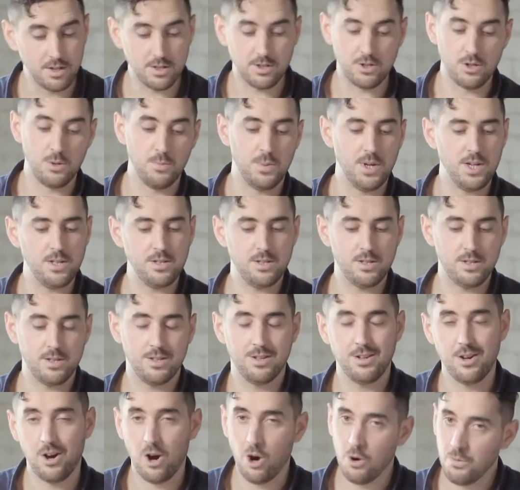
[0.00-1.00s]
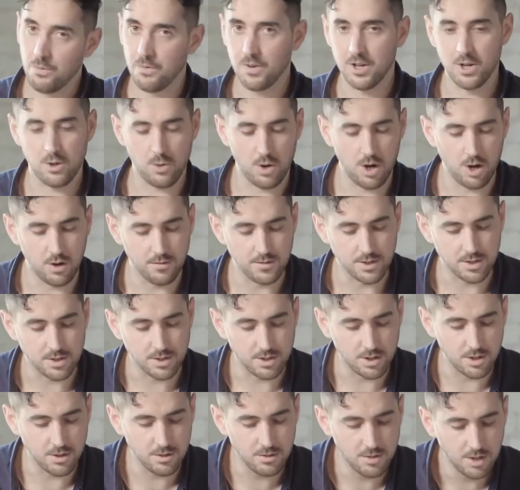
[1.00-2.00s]
two bits, hopefully are quite obvious
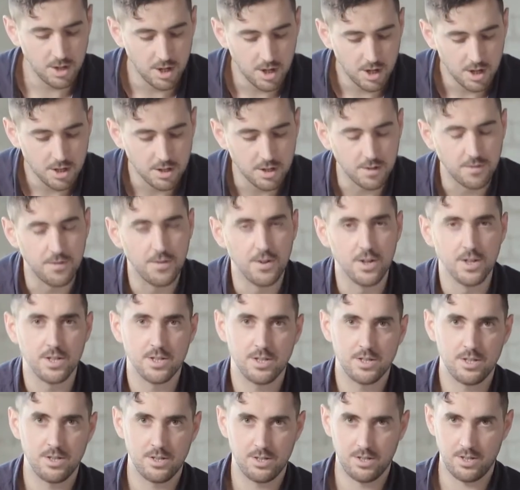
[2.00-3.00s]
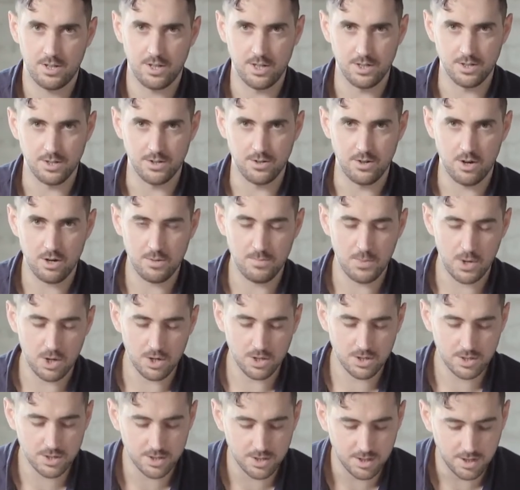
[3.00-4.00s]
to you. The first is a knock
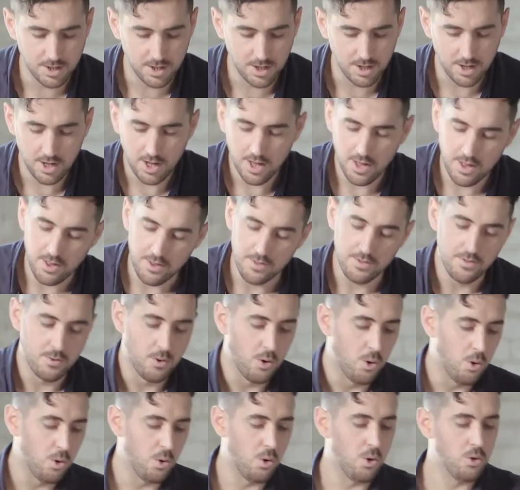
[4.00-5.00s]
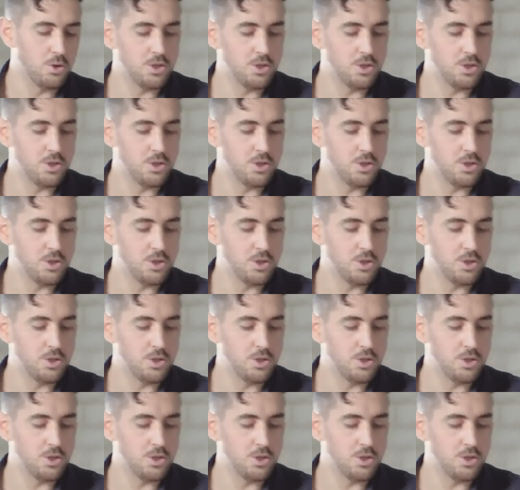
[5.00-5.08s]
box. All